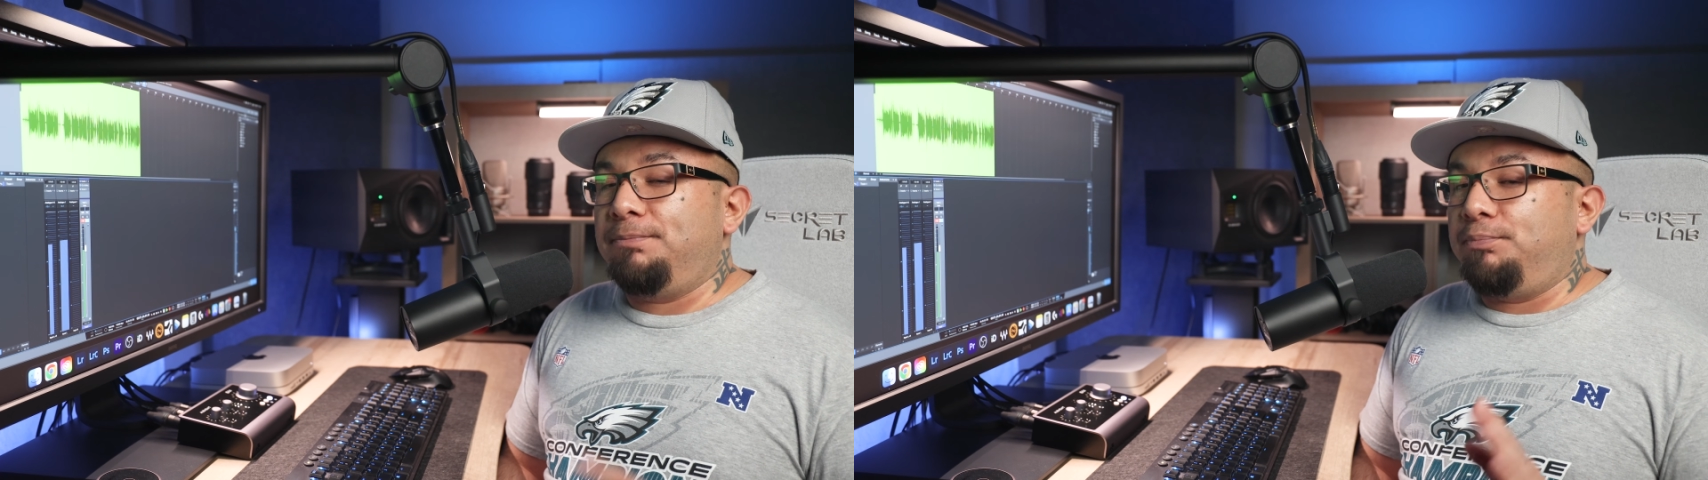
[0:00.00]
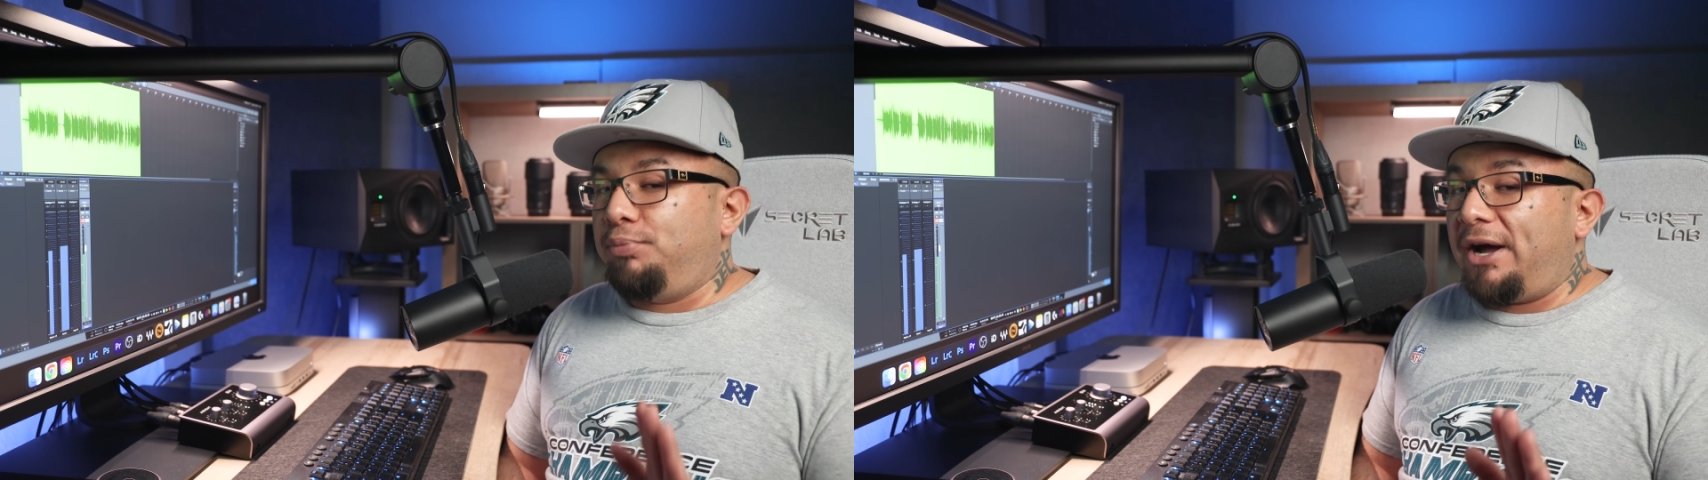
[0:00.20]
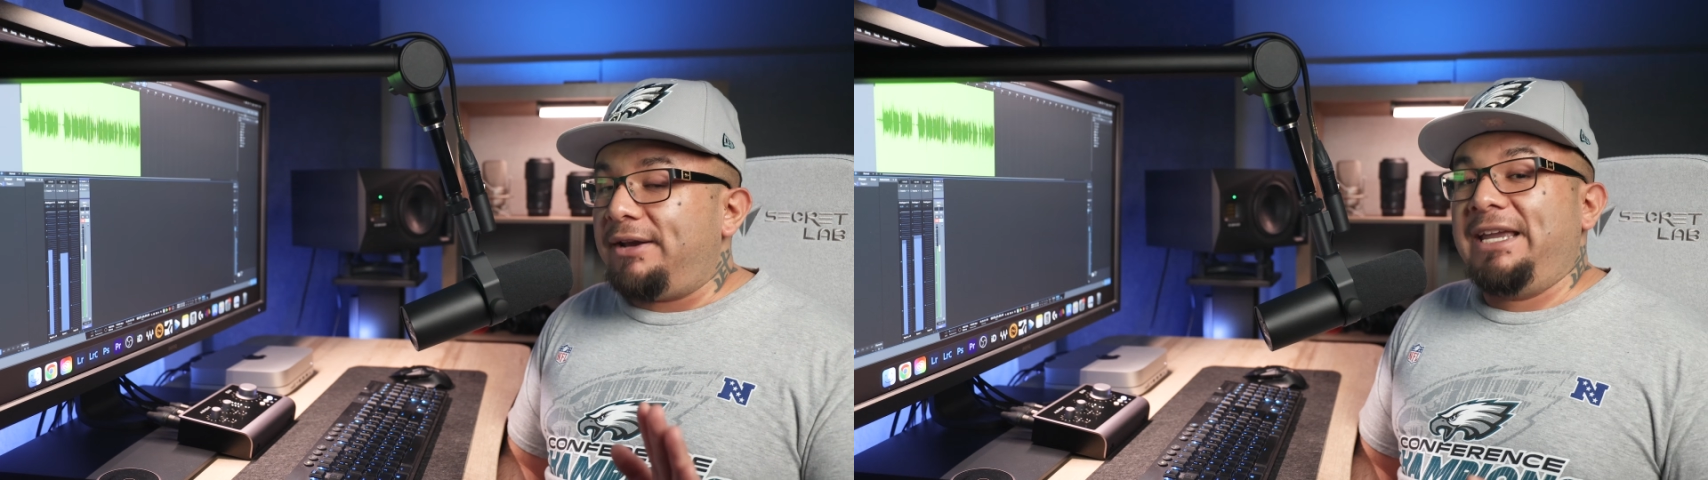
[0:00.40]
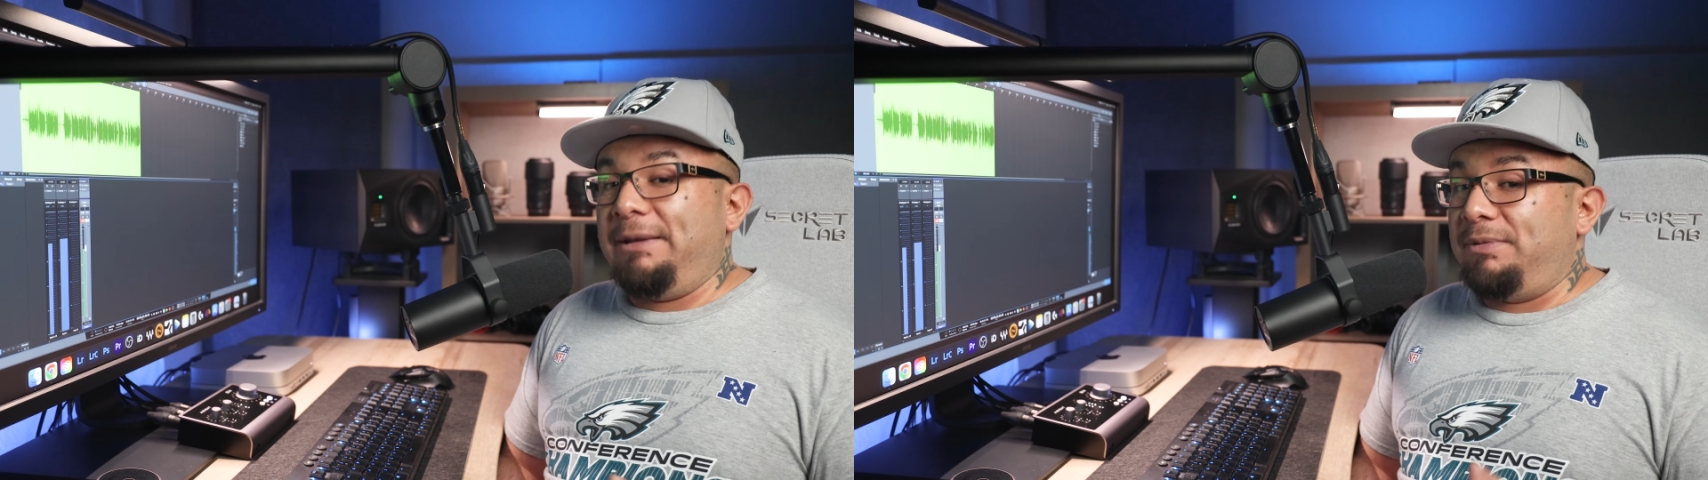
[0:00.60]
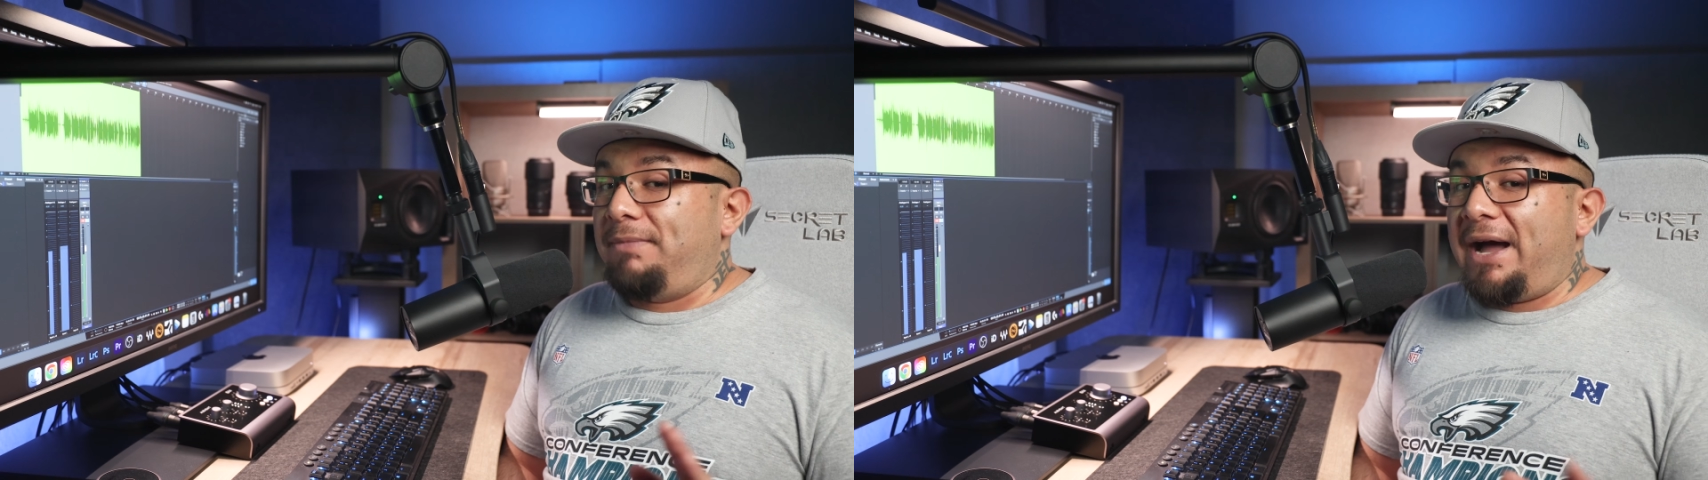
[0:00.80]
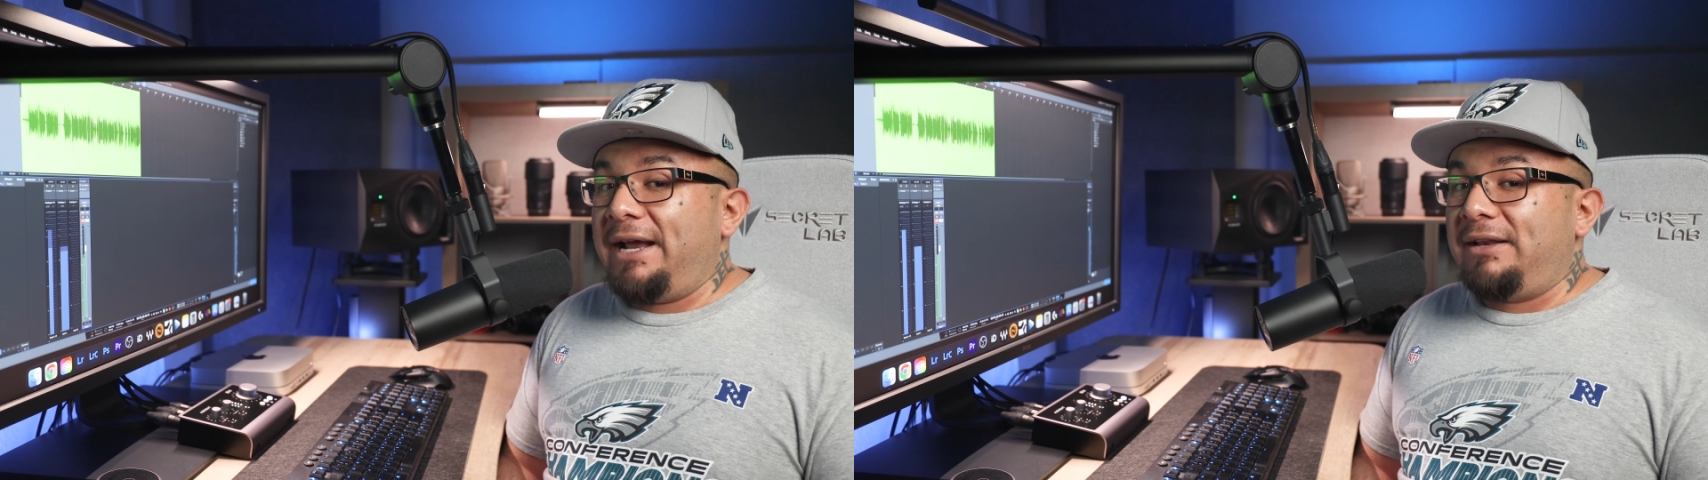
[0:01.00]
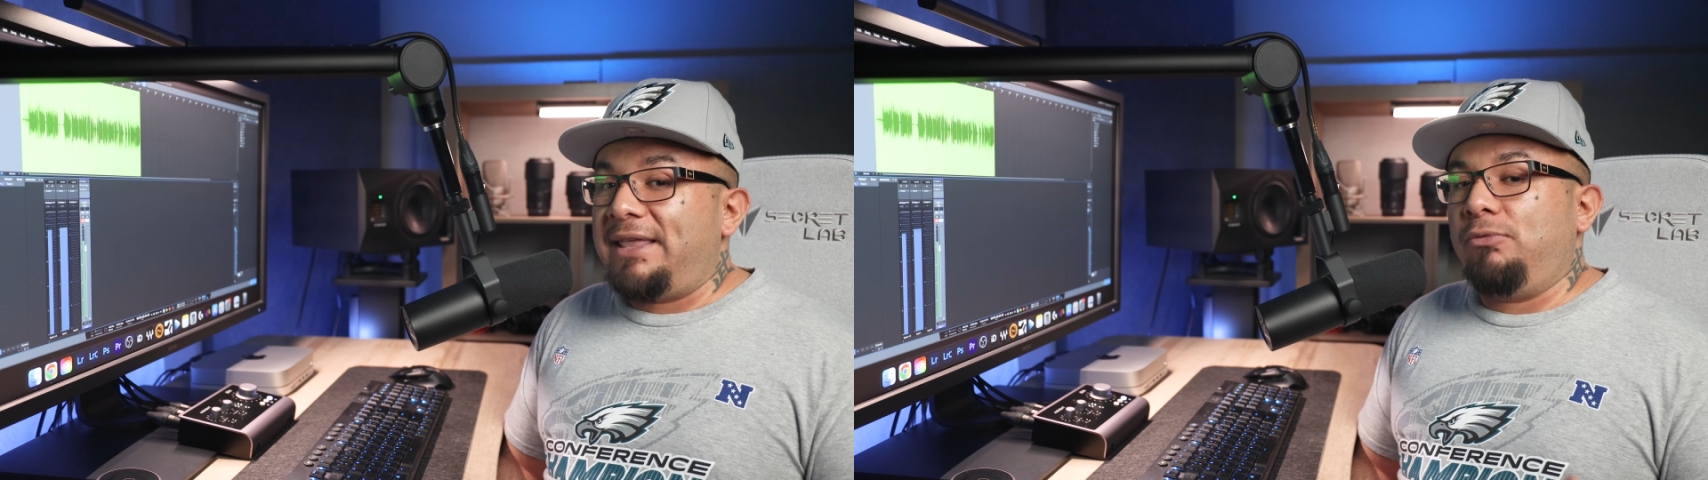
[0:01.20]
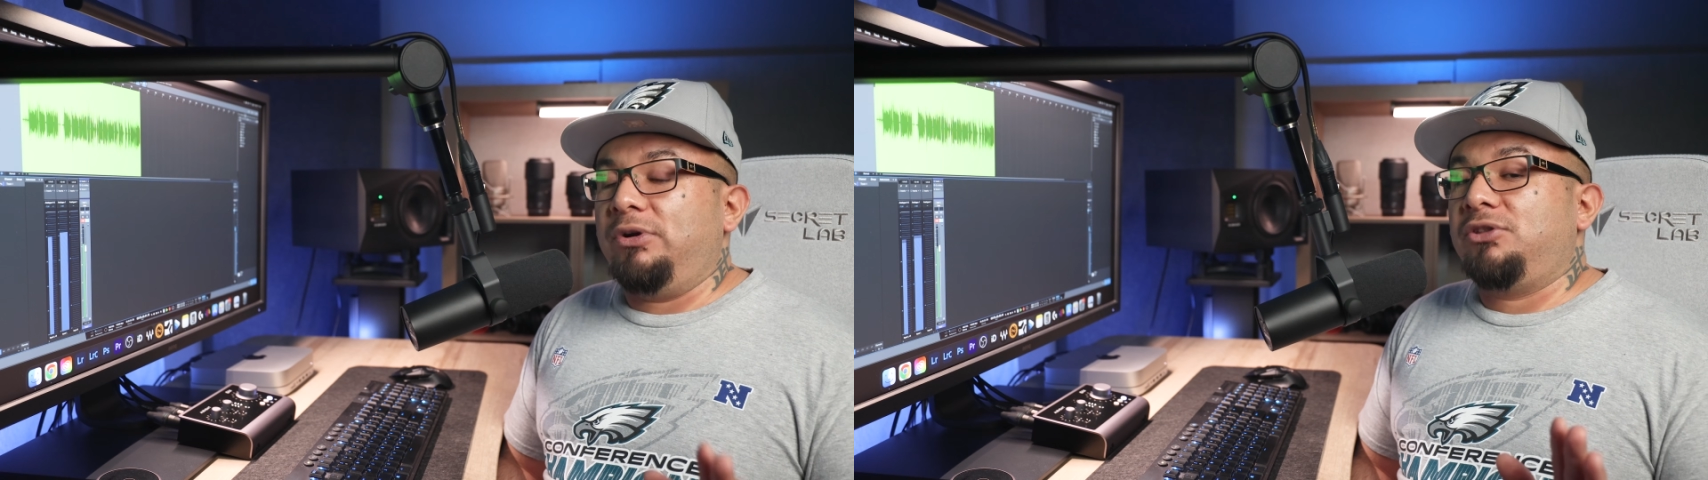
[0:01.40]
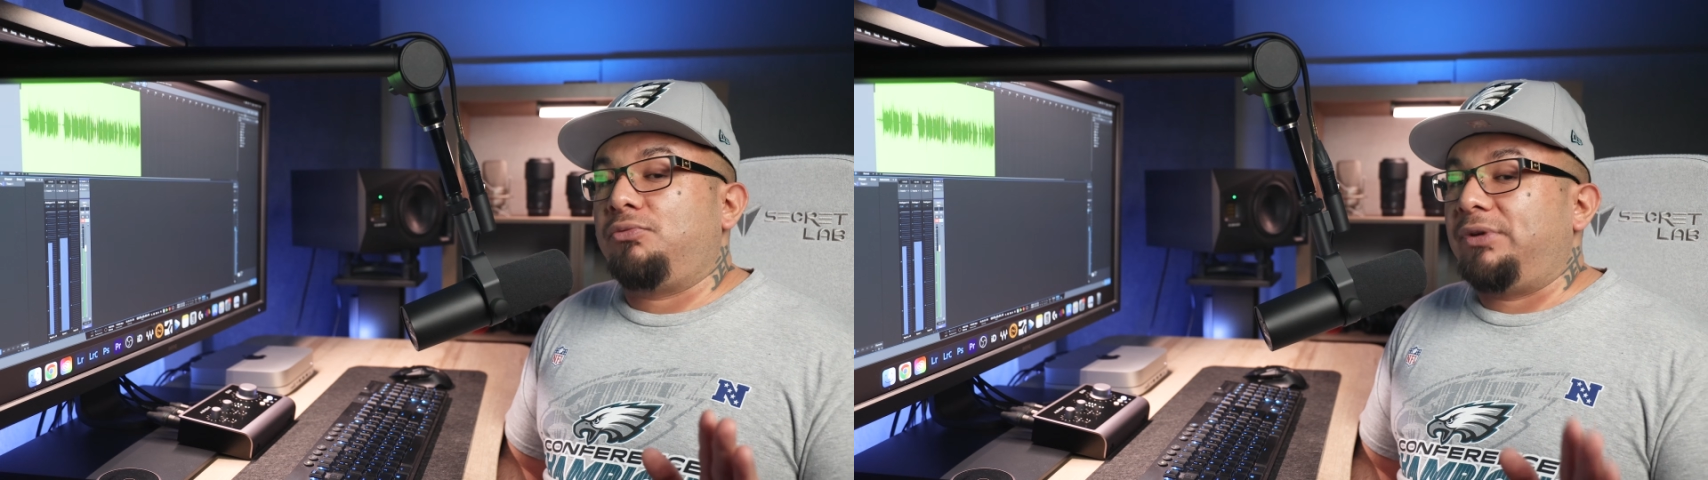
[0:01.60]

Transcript: but keep in mind that with the